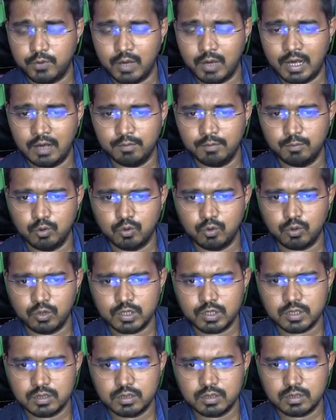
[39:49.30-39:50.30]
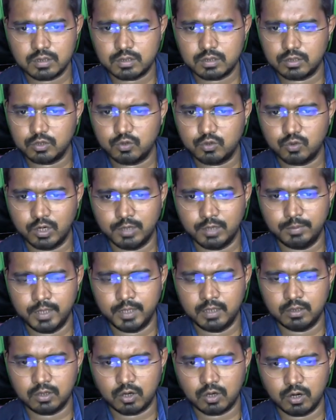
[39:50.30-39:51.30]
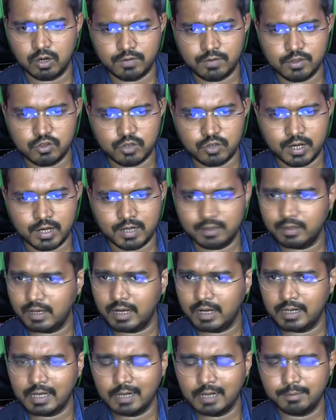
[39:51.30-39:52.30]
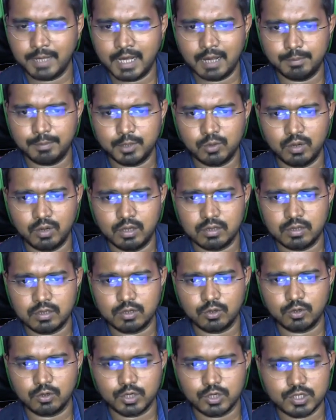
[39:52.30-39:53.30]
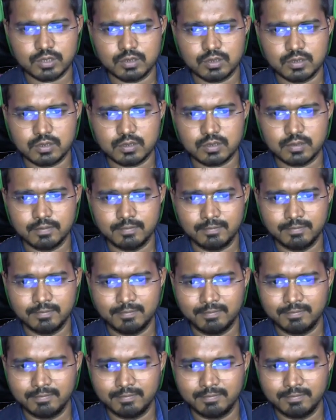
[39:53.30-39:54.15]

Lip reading: if you have more questions, join me in the conference chat and I'll be happy to answer your questions.